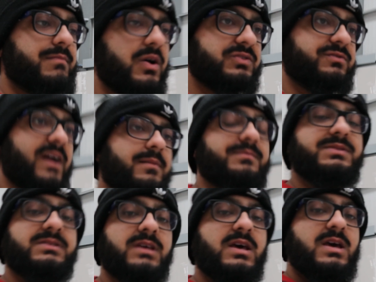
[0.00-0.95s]
Most
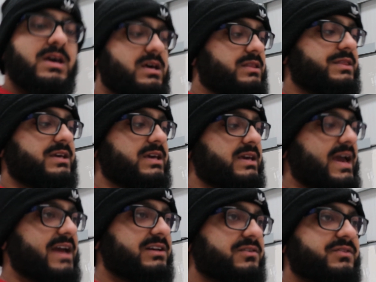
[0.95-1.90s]
ramps, the
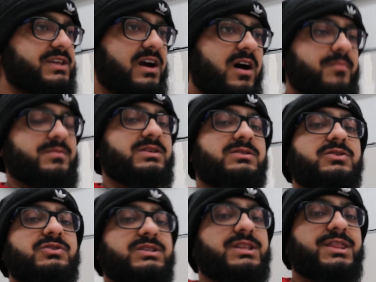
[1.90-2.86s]
end of the arm is
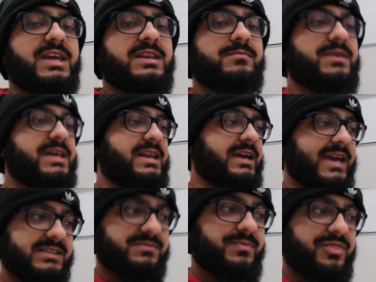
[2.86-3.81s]
usually thin, but then it
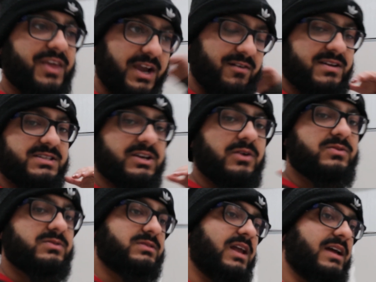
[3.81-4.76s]
gets thicker as it
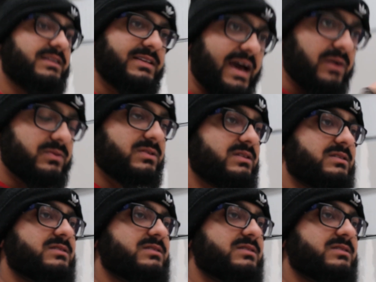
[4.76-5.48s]
goes like down.